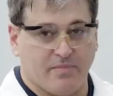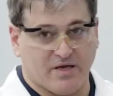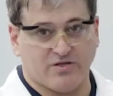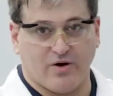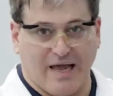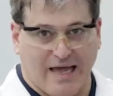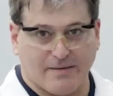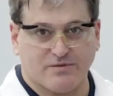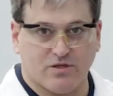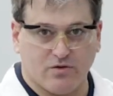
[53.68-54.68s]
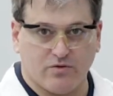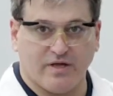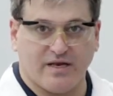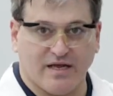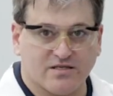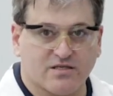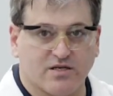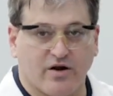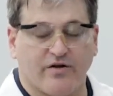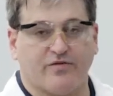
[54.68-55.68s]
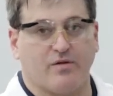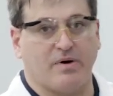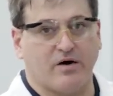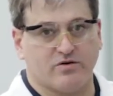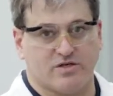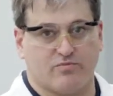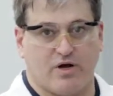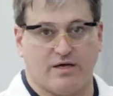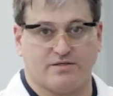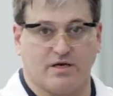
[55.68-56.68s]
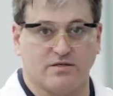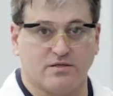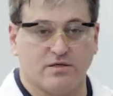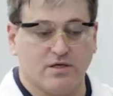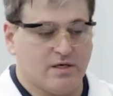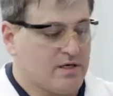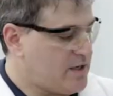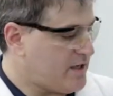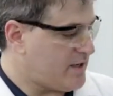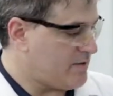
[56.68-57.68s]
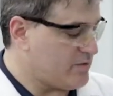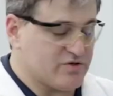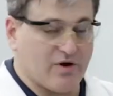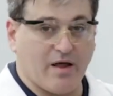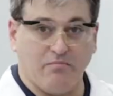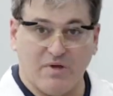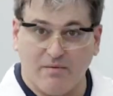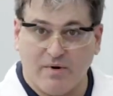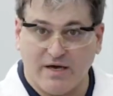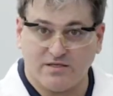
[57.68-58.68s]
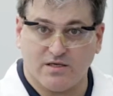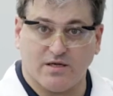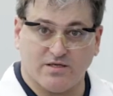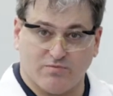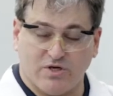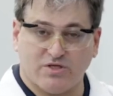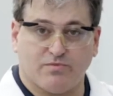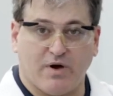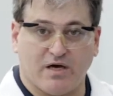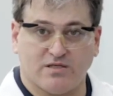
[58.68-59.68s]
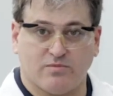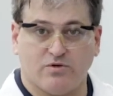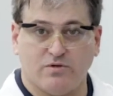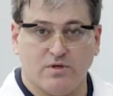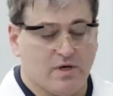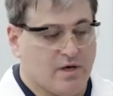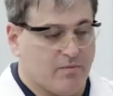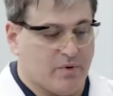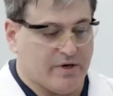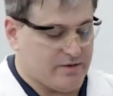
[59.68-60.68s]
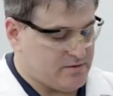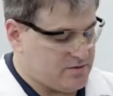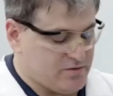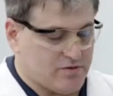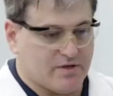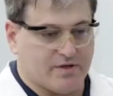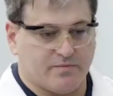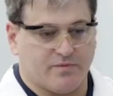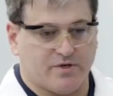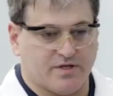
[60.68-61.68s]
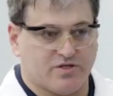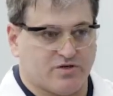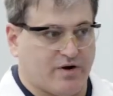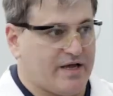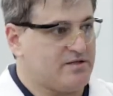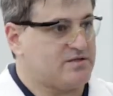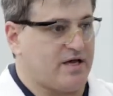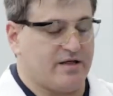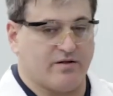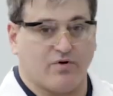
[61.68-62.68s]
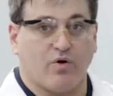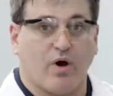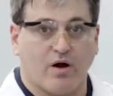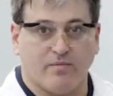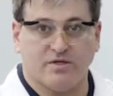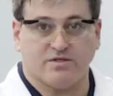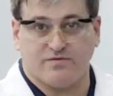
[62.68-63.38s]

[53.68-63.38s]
because they're absolutely necessary for the polishing process. We try and minimize it as much as possible, but due to the constraints and the requirements